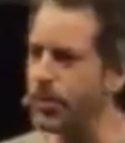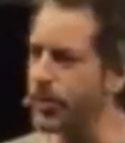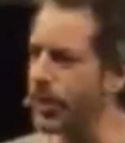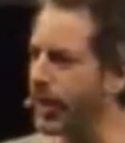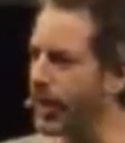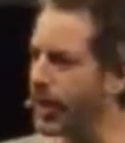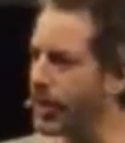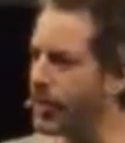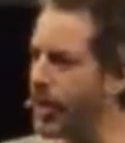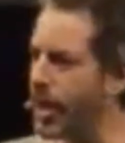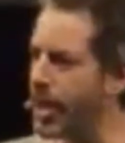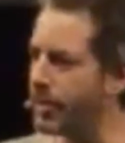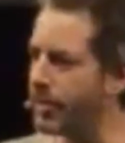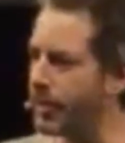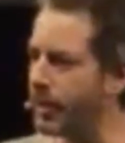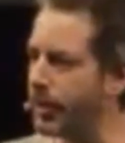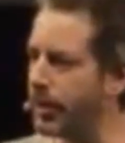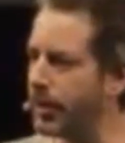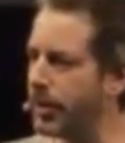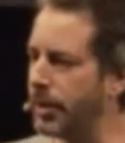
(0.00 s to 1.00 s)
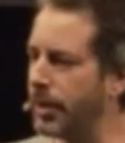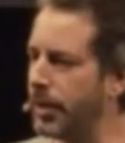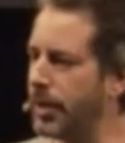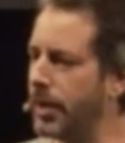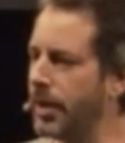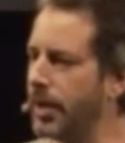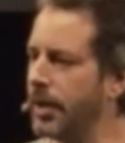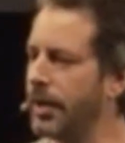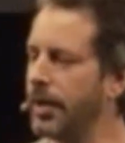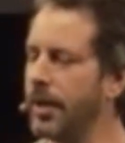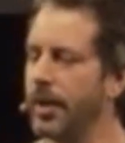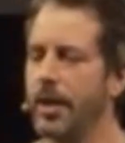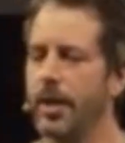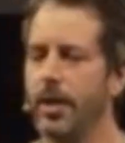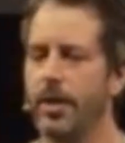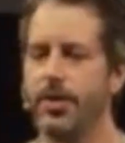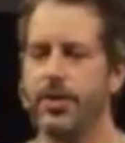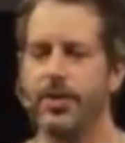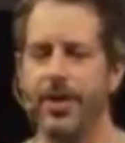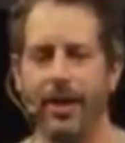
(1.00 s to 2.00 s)
incredible,
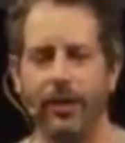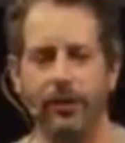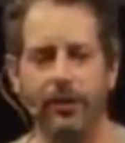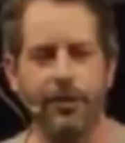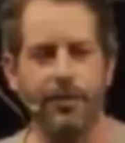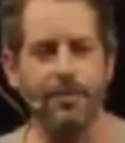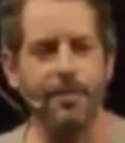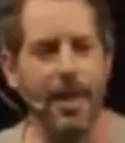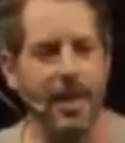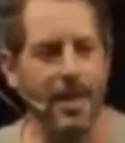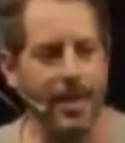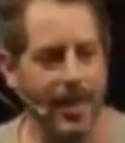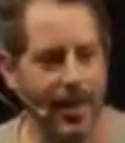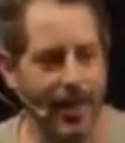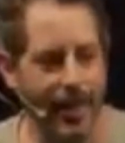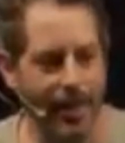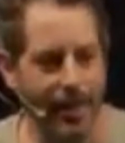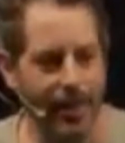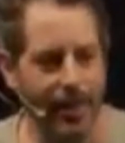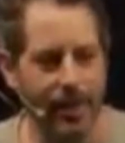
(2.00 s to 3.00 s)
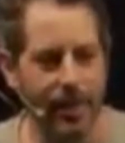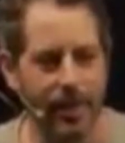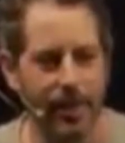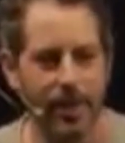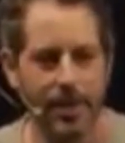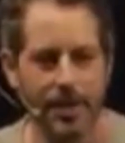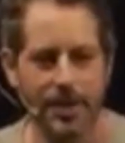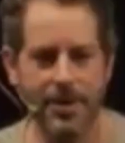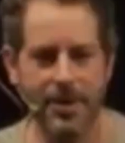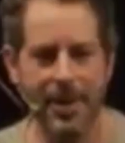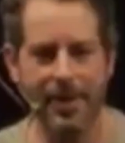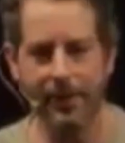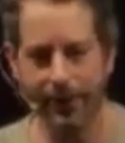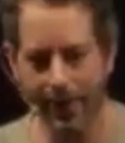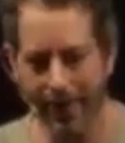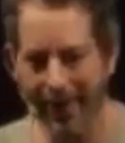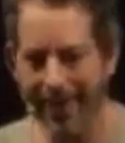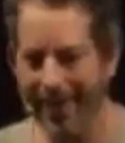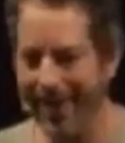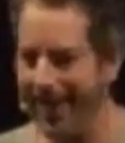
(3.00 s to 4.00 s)
self mending,
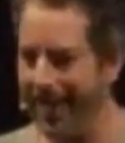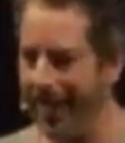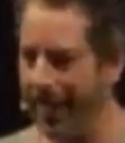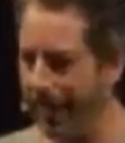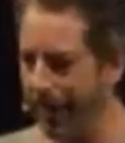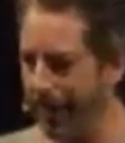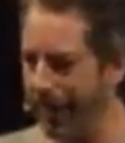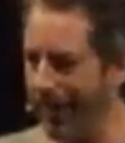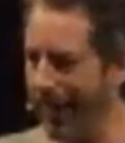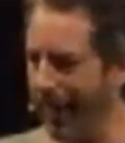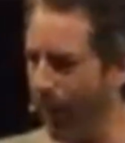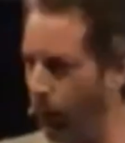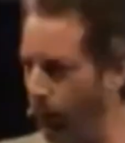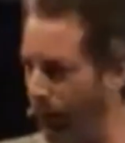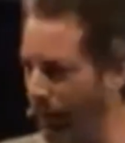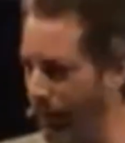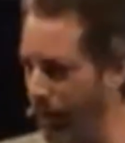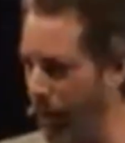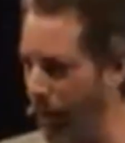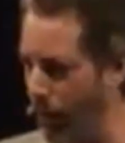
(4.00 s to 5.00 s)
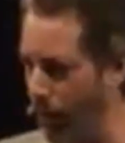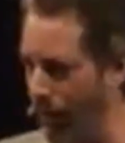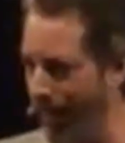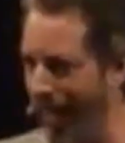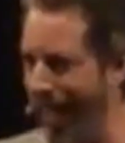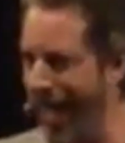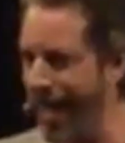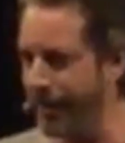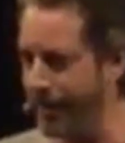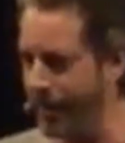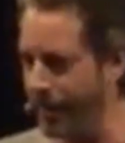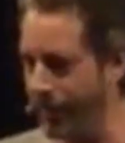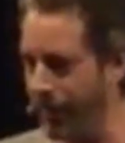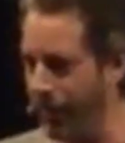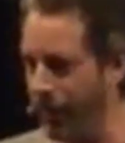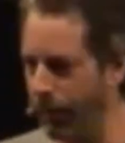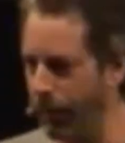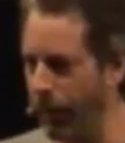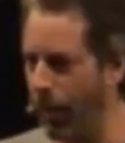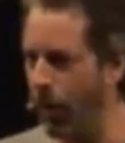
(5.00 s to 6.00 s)
self healing thing we know we have in,
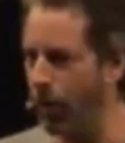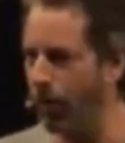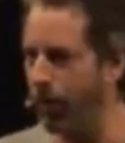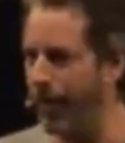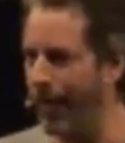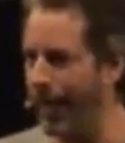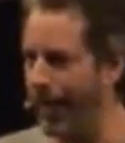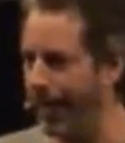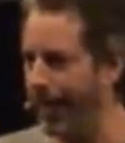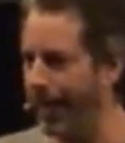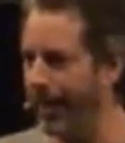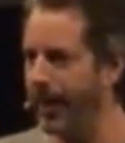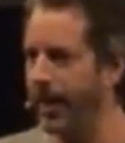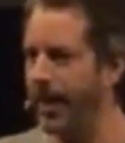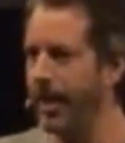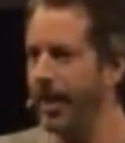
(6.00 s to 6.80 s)
on the whole planet,